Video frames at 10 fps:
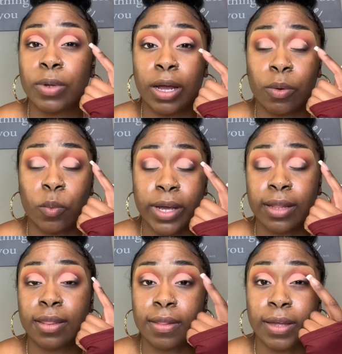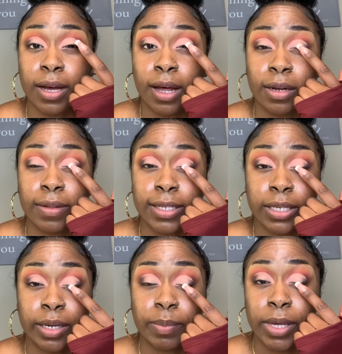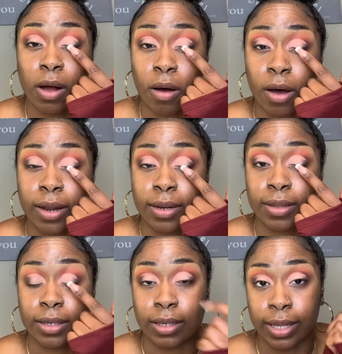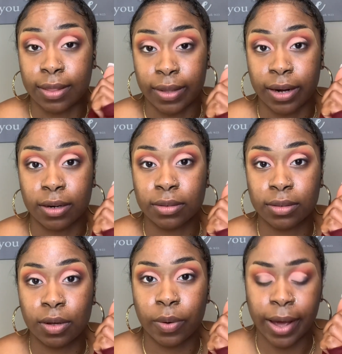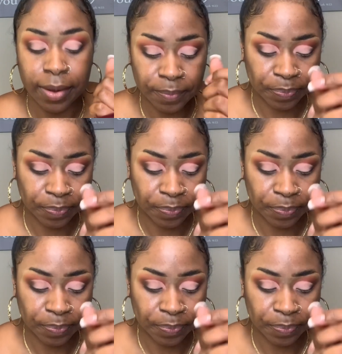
with the color that's gonna be on the lid there, okay?